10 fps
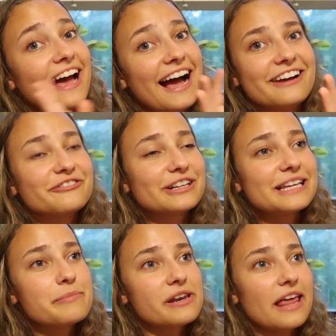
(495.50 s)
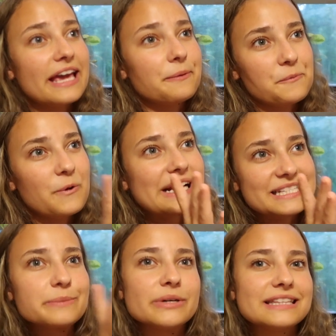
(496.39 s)
I've really been like wanting
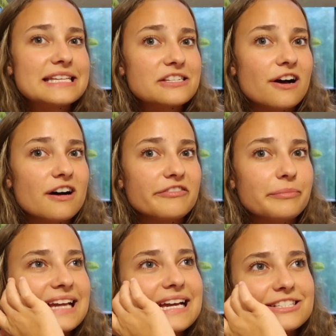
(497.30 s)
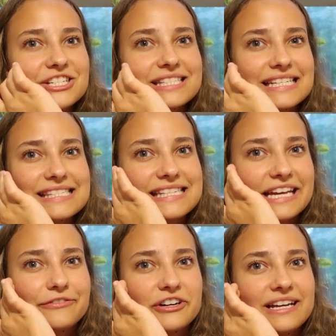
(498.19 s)
to put this off, I guess, just to
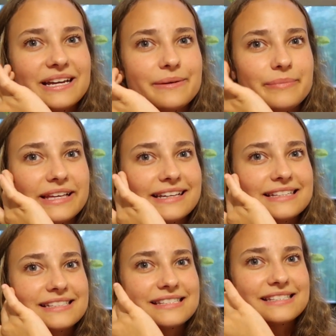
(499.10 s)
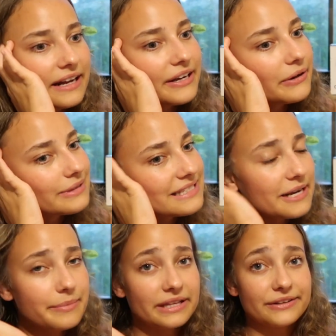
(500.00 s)
savor it, because I know it's going
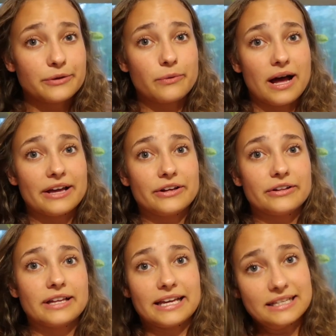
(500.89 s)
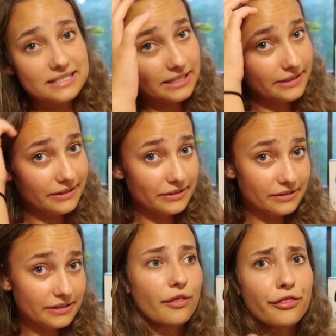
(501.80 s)
to be a little while
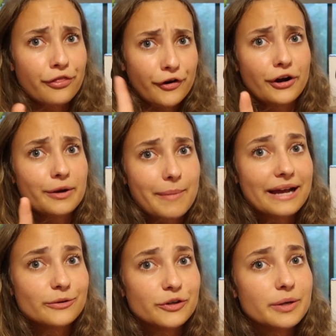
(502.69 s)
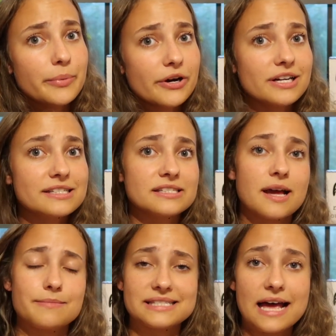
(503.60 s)
until the 3rd Magnolia Parks
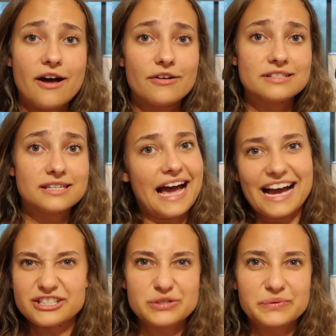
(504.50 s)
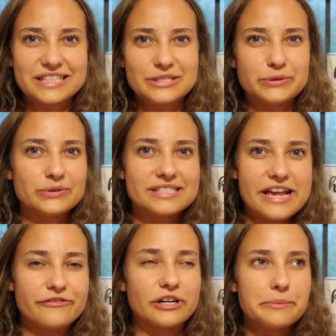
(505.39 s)
comes out. Yeah, I just wanted to
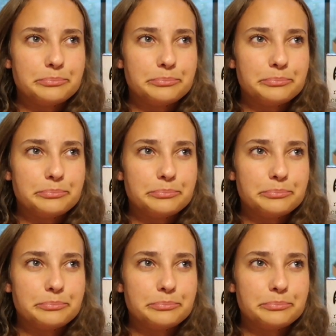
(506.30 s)
savor it,